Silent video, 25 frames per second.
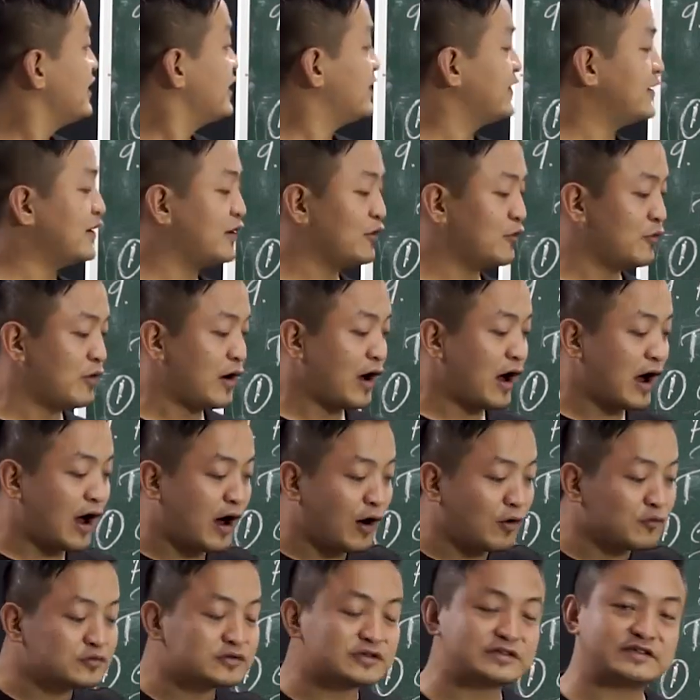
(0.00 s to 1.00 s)
Now,
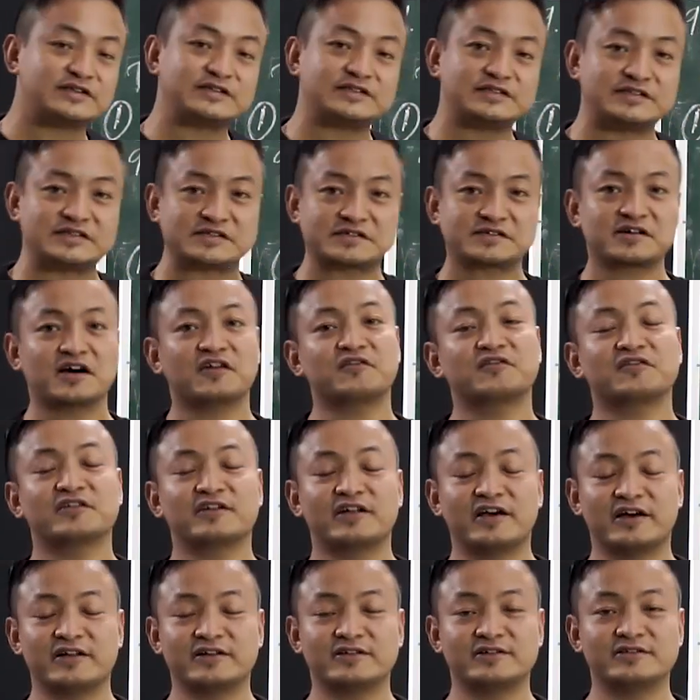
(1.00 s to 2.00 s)
how did he discover
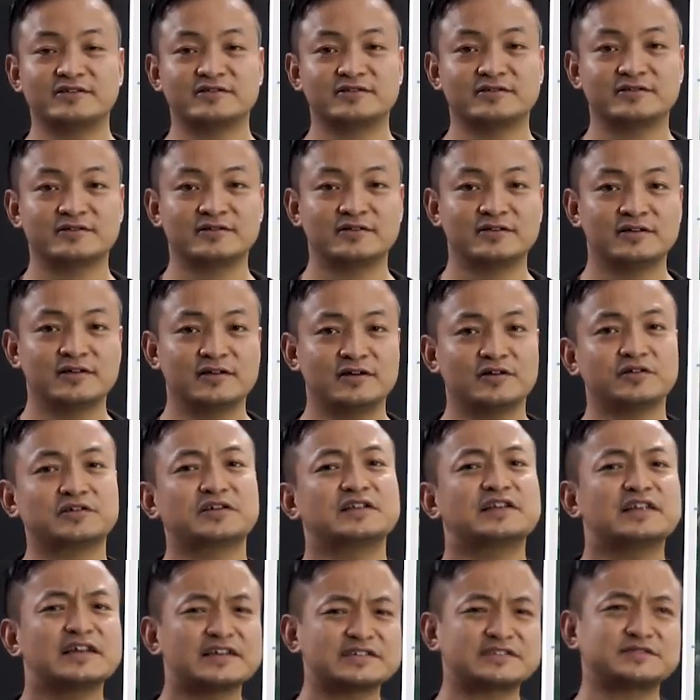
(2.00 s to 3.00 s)
that? Okay,
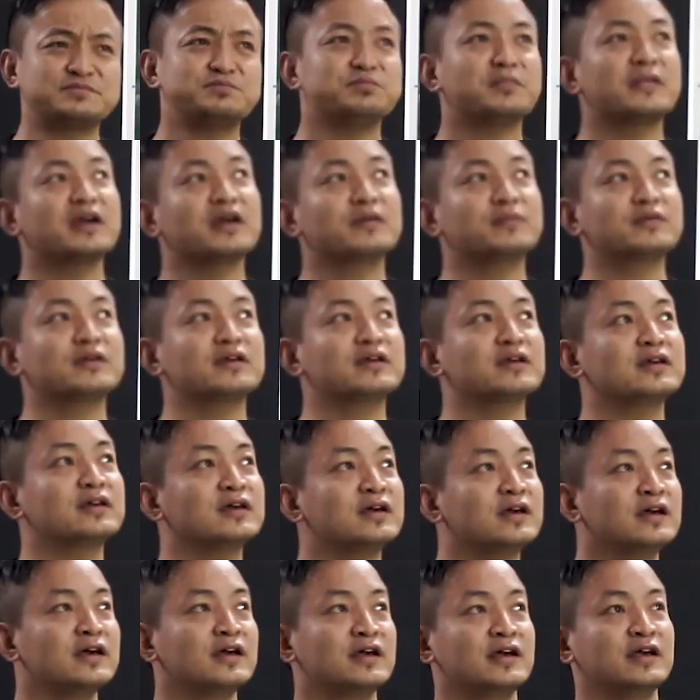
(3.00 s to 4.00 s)
let's
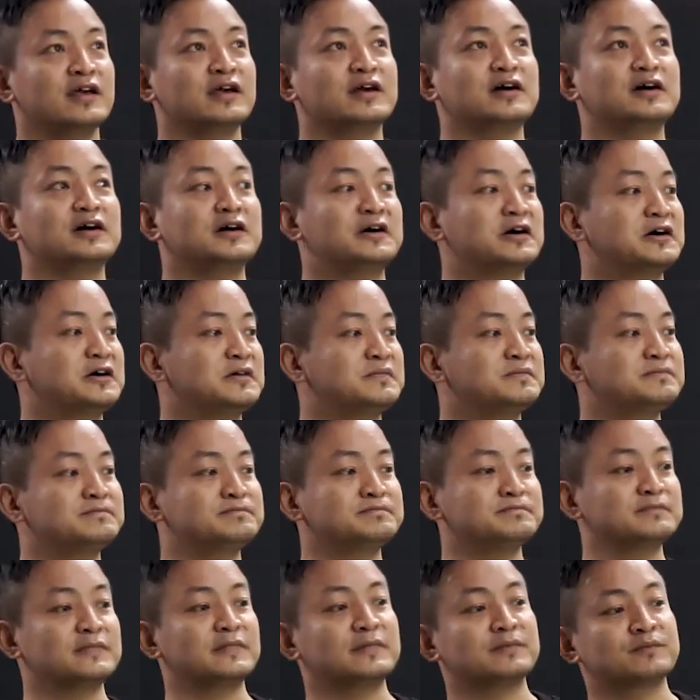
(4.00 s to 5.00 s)
maybe
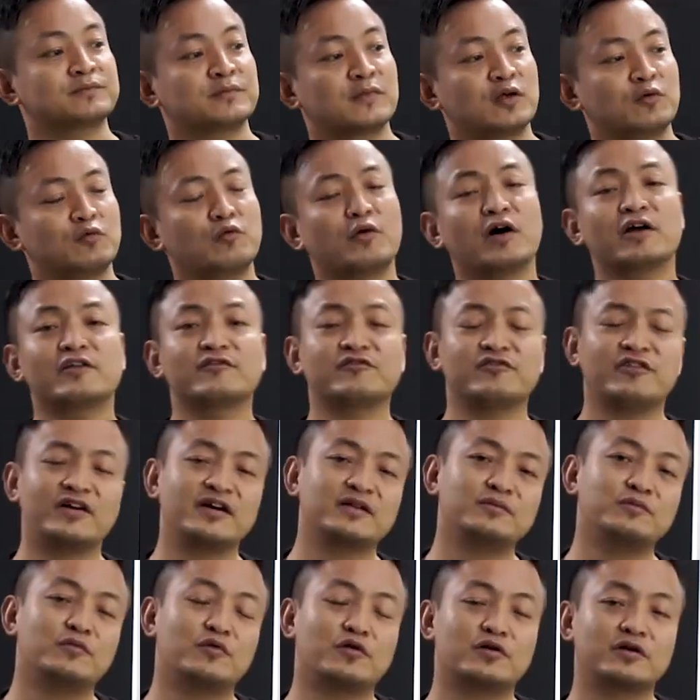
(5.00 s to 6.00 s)
one
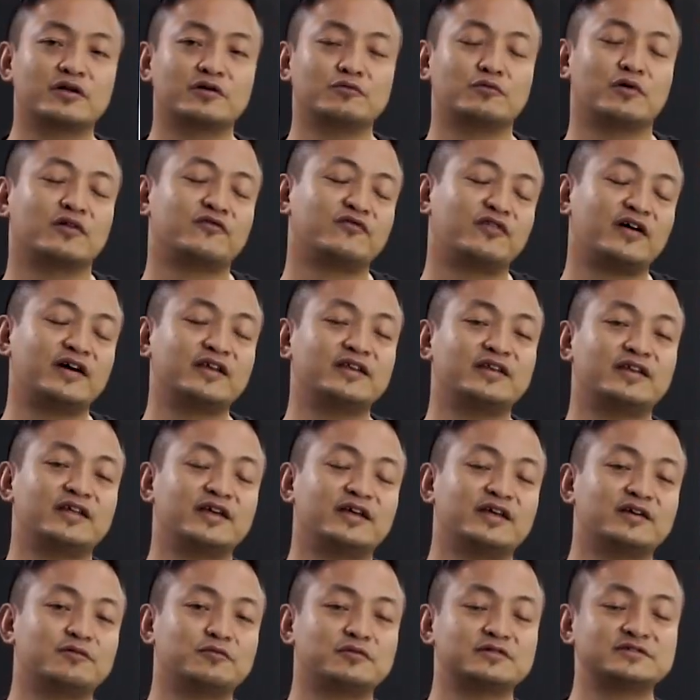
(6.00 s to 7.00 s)
fine morning, one fine
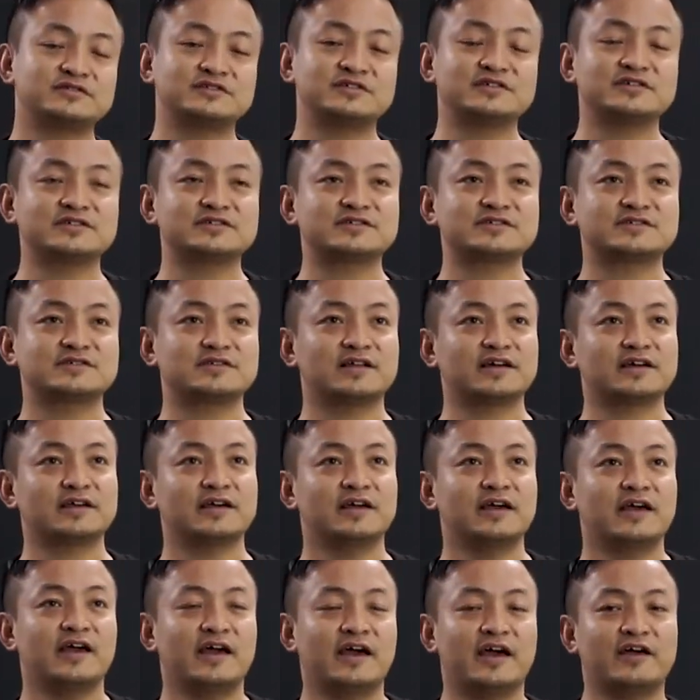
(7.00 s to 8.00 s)
day, he was just like
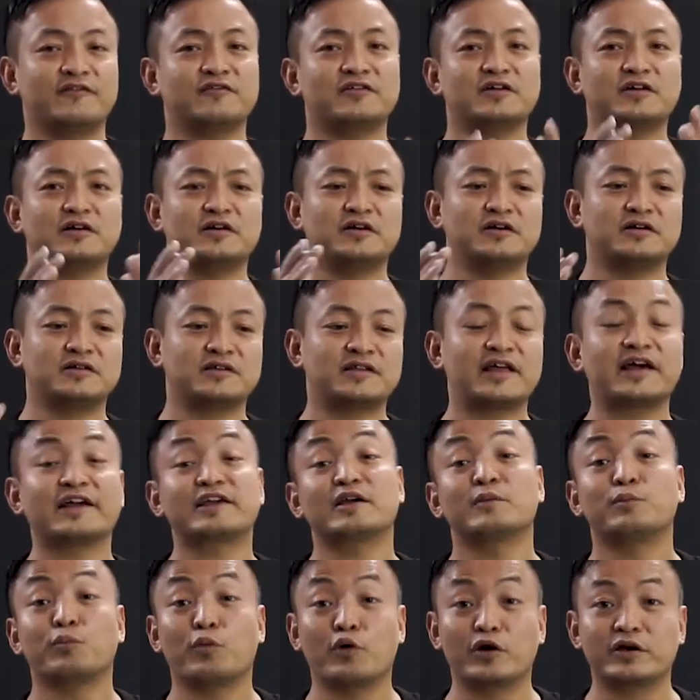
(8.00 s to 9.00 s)
having, like
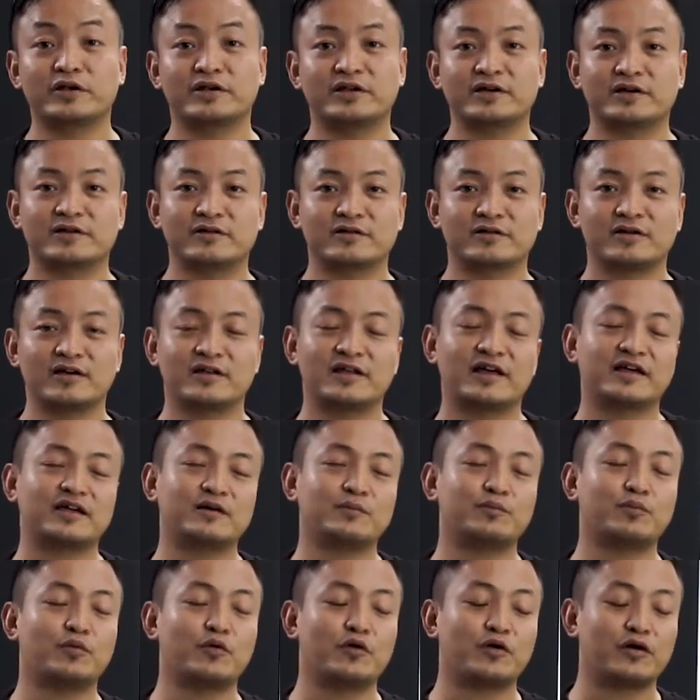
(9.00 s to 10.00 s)
a poetic, okay, like a
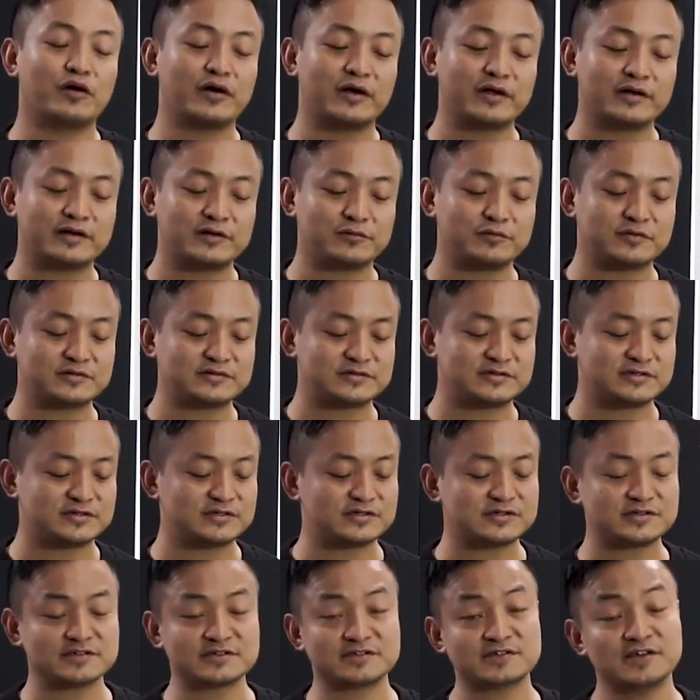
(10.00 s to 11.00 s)
poet. He was
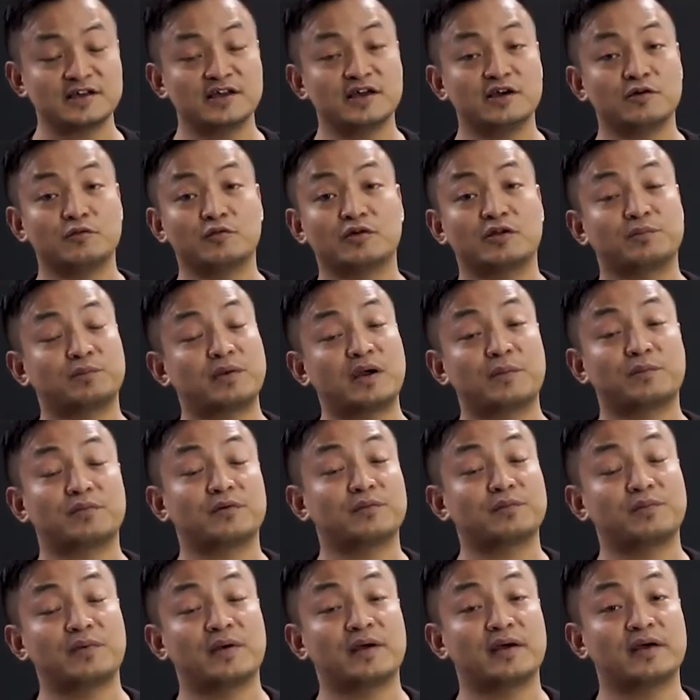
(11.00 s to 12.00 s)
just with a paper
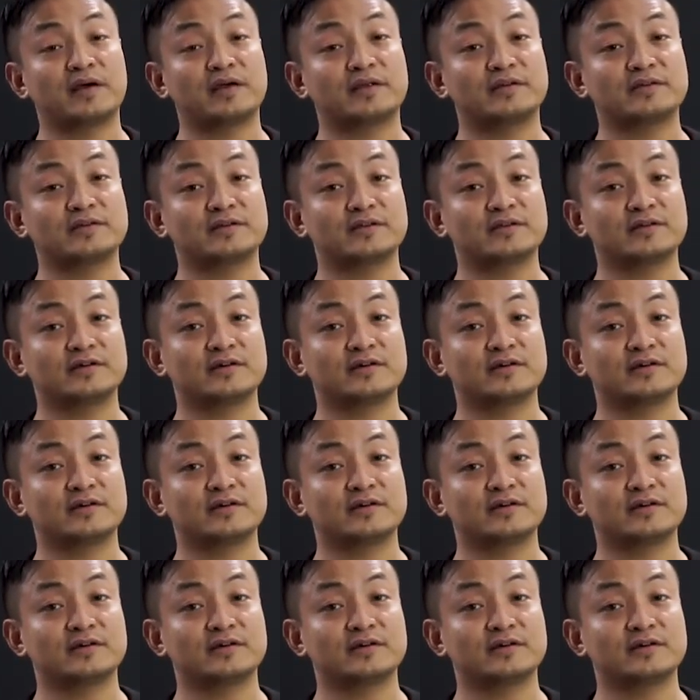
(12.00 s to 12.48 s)
pen.